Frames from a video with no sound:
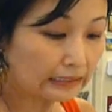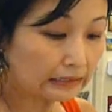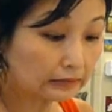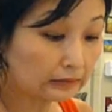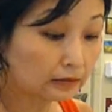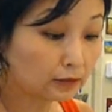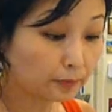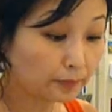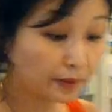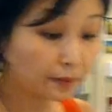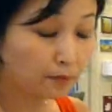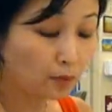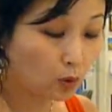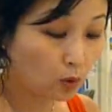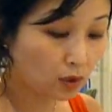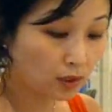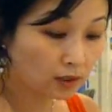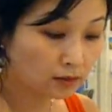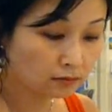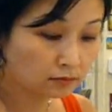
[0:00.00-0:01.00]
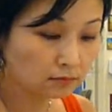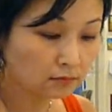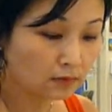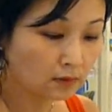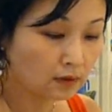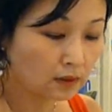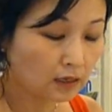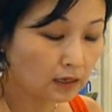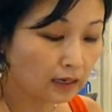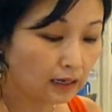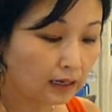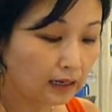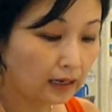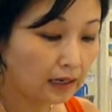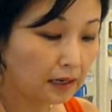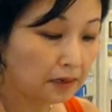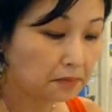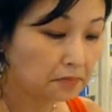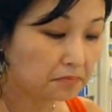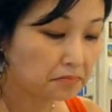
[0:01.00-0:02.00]
need a little bit more.
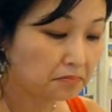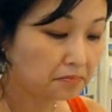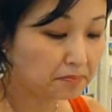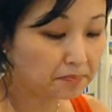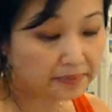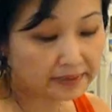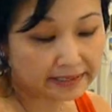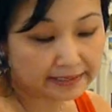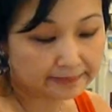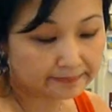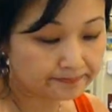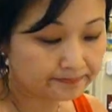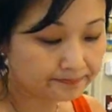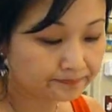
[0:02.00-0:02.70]
Um, but,